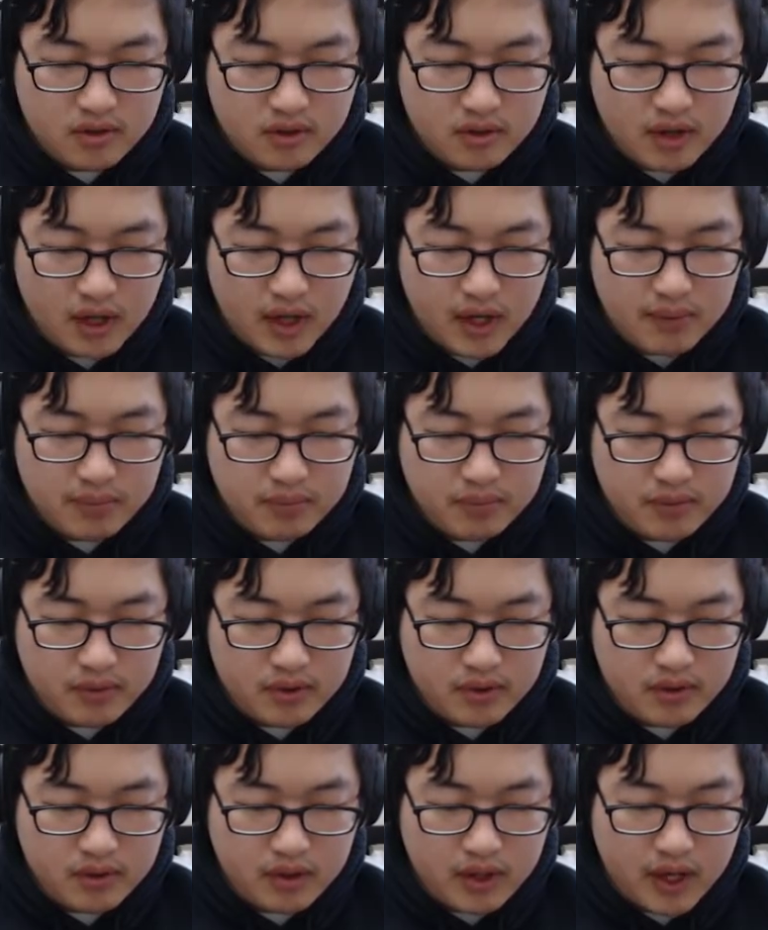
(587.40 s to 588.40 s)
I'm,
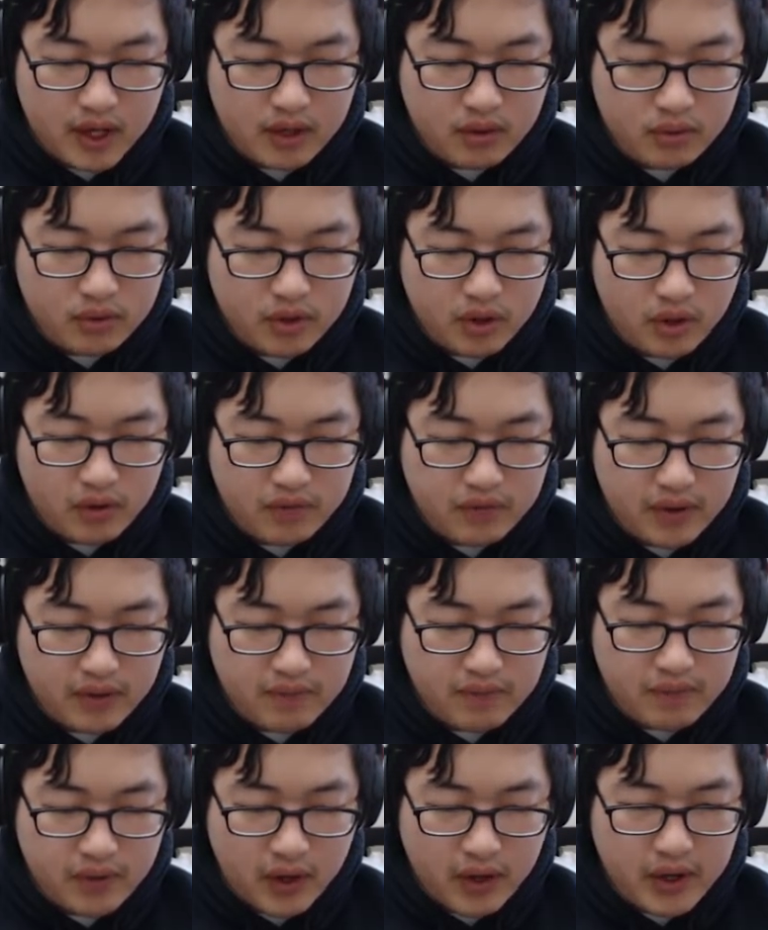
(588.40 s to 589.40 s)
I don't know if
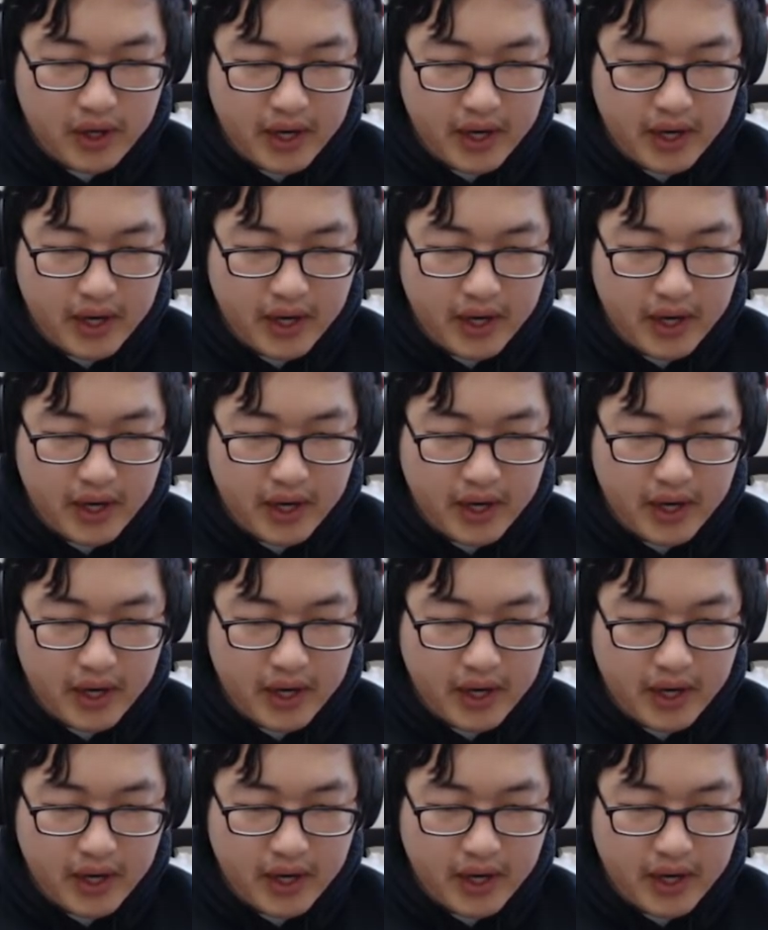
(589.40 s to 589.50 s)
I'm very